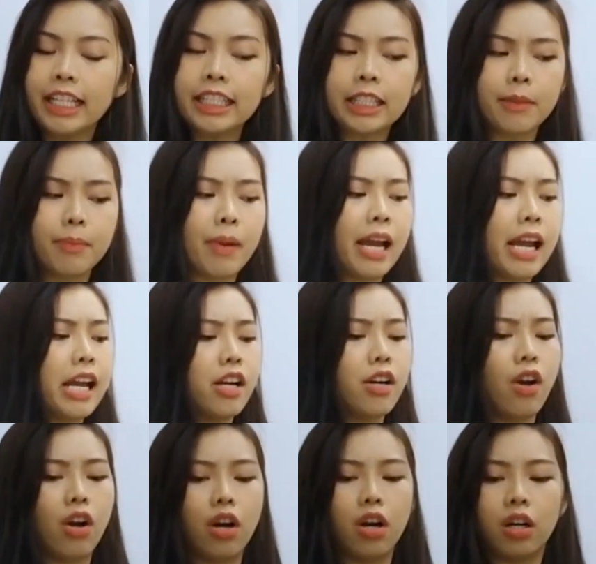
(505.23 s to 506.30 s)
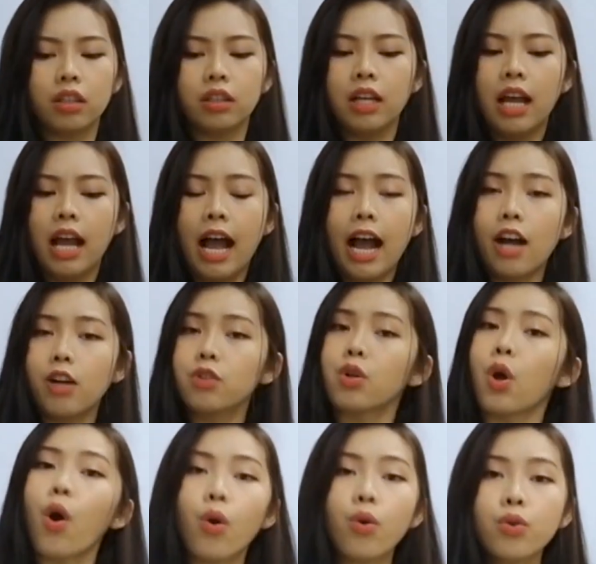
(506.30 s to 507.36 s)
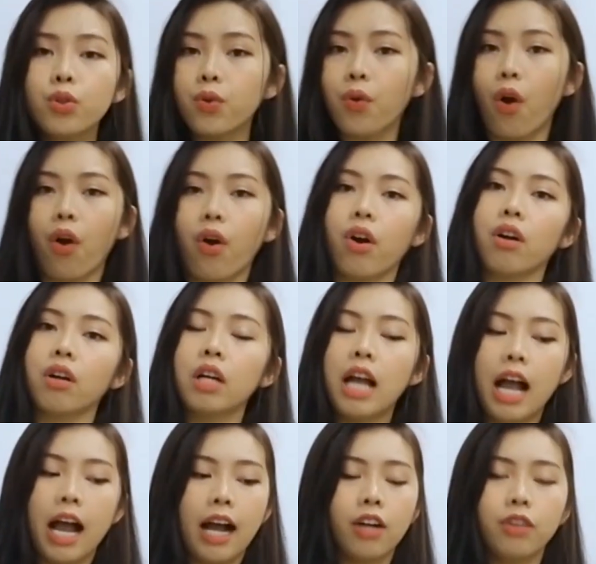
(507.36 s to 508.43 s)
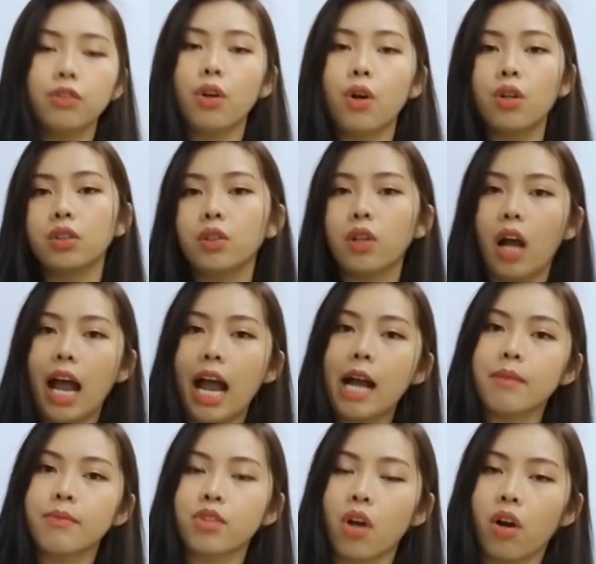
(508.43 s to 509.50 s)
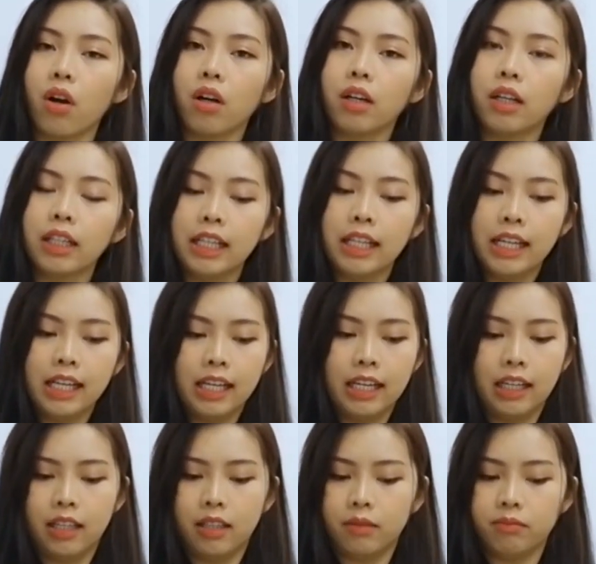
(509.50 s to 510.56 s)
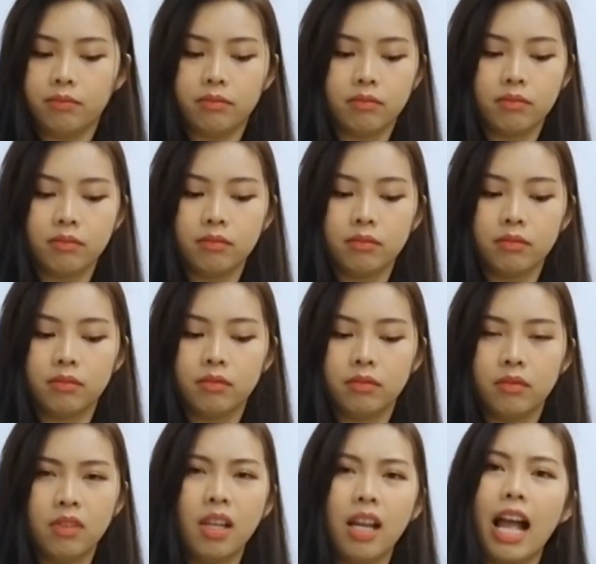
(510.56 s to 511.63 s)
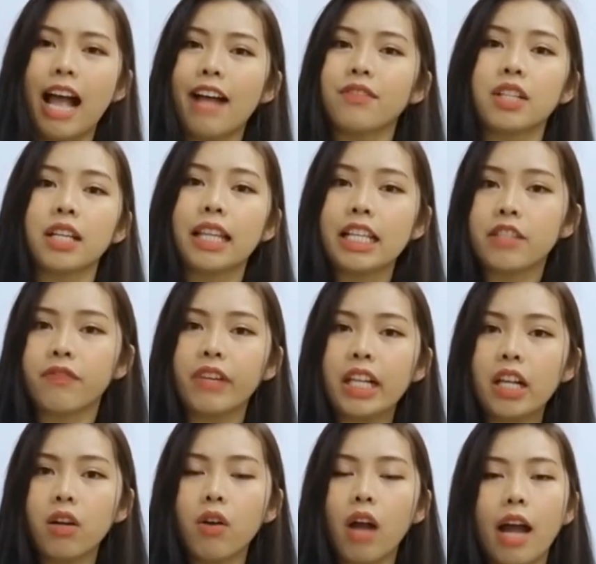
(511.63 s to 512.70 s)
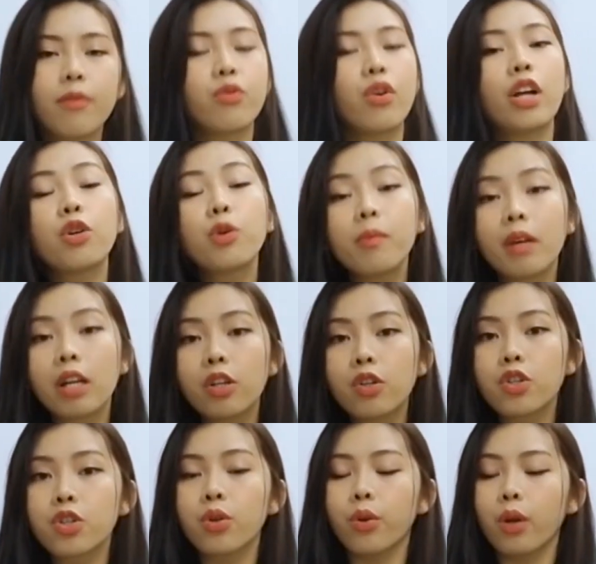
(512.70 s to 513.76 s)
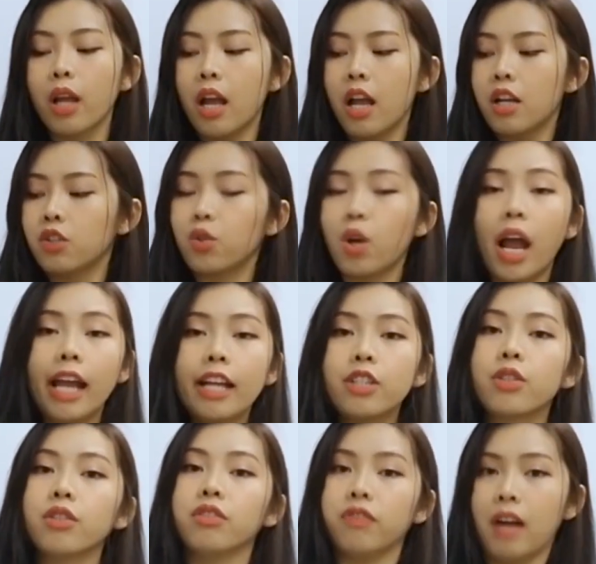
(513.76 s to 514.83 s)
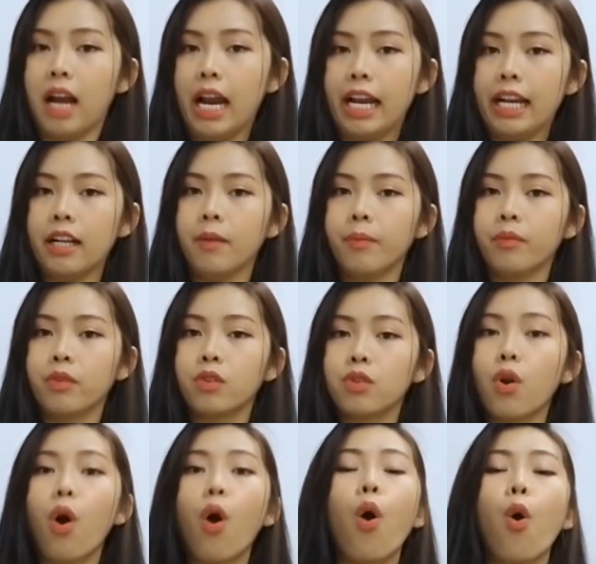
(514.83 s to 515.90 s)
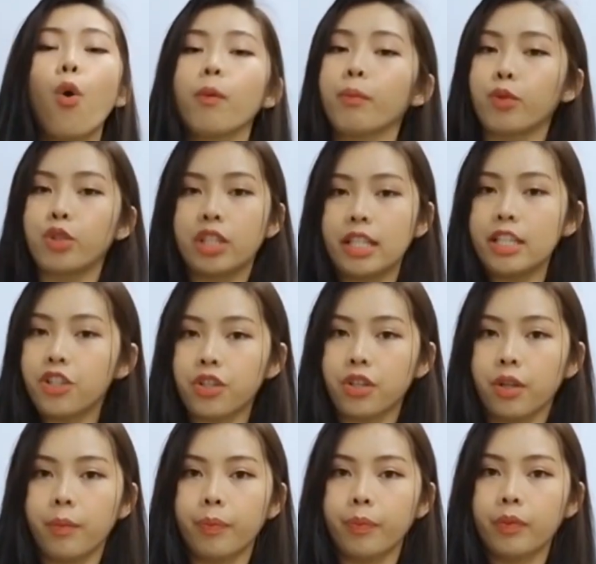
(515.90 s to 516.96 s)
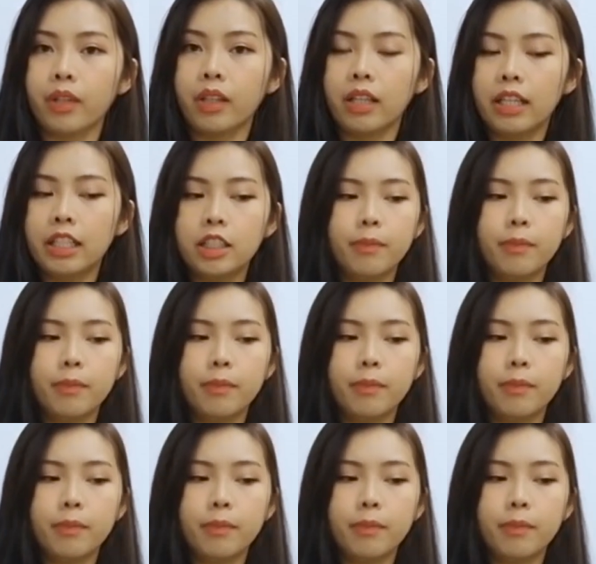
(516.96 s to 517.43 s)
Okay, it depends on how tall you are, how long your arms are, and yeah, after this video, I recommend you should try to find your own position.